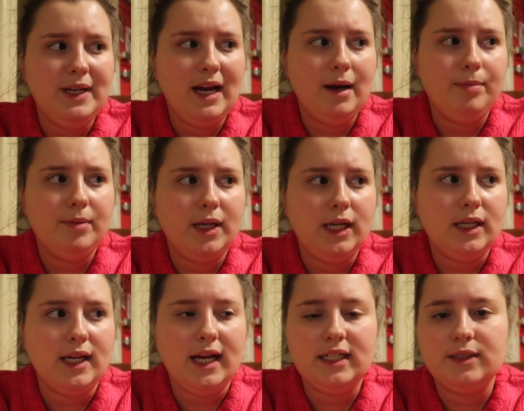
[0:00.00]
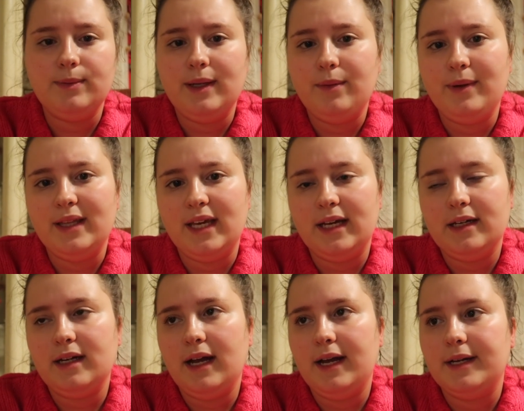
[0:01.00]
be happening next week, we
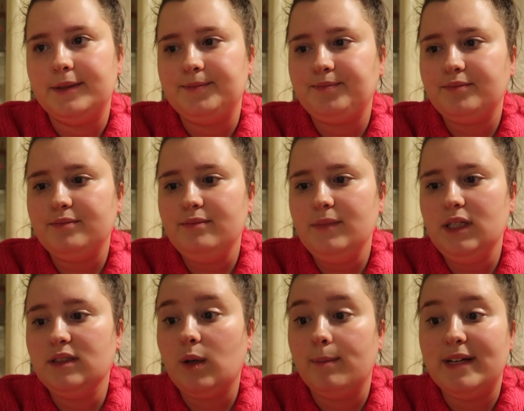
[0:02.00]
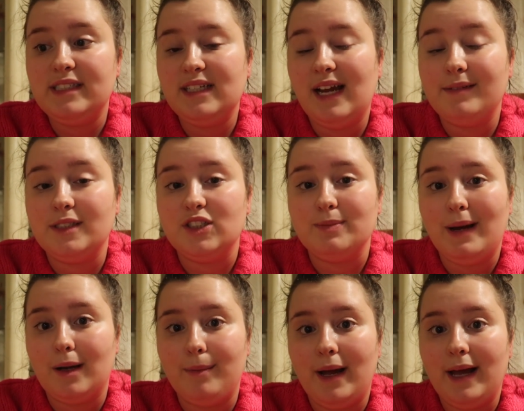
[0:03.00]
think. Um, so I basically have to just
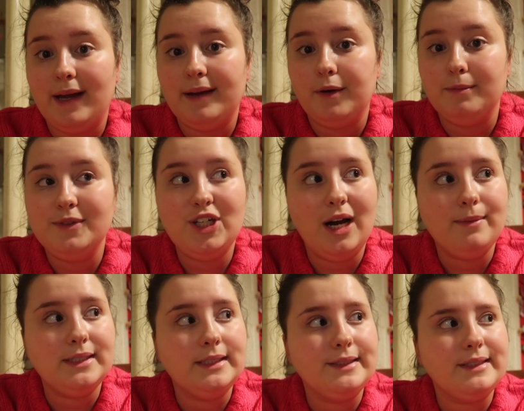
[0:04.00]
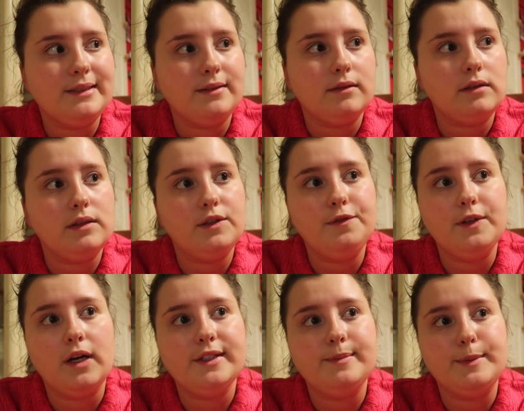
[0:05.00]
pack a bag of pyjamas and stuff for the
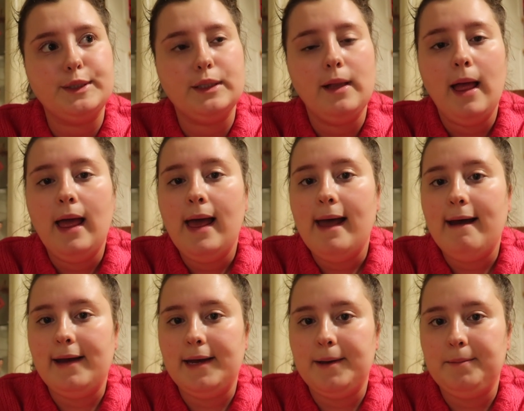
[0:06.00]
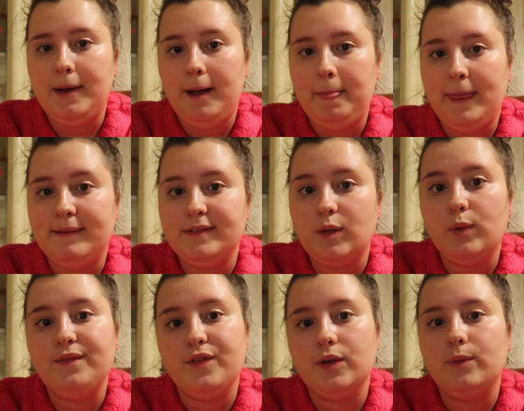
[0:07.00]
hospital. Um, and I have to go
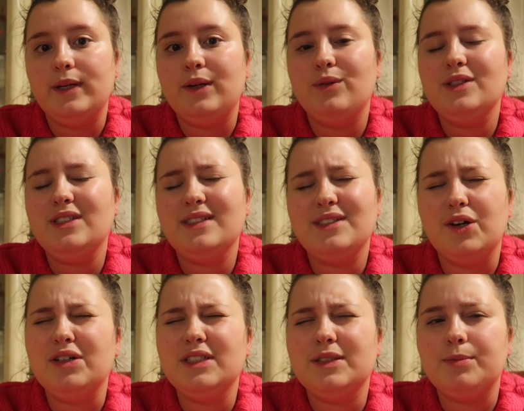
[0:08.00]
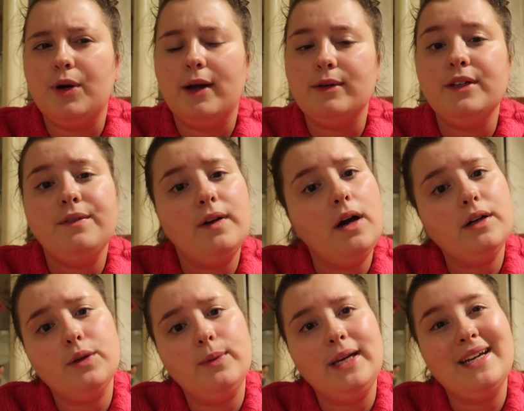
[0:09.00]
in for a week, which sucks. But I'm going to
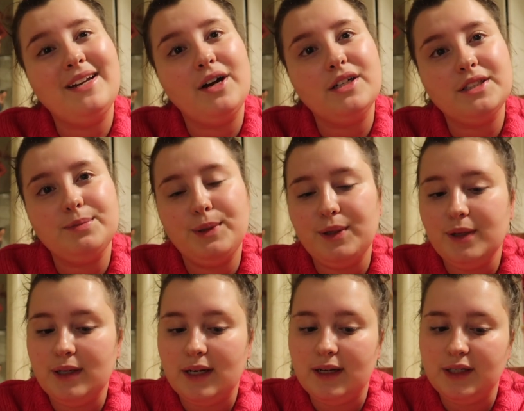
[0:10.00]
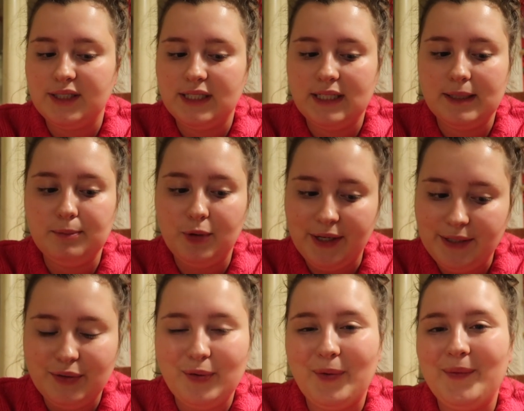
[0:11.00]
vlog the week in hospital and I'm going to like bring
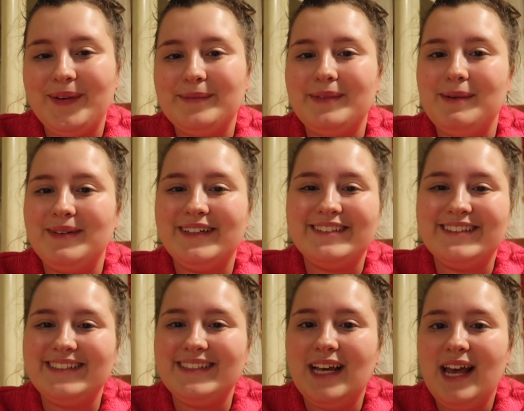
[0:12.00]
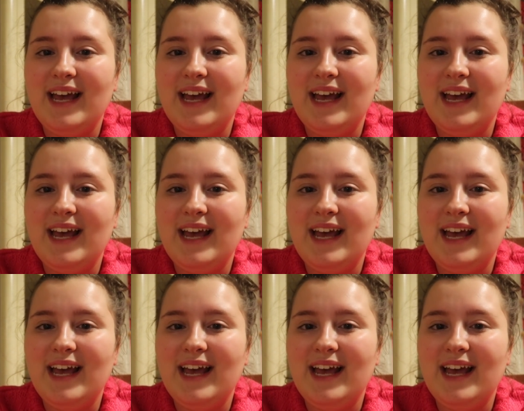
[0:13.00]
you through it with me because